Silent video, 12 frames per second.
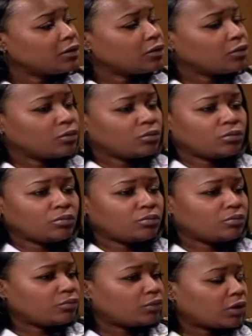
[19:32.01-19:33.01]
who
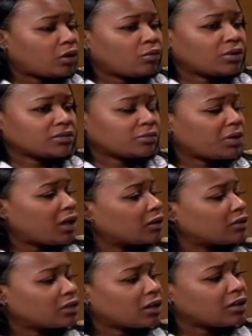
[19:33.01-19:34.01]
would always
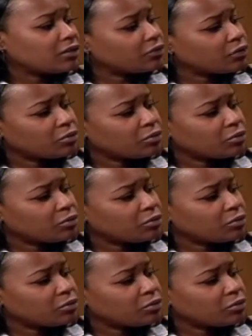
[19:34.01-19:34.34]
apologize for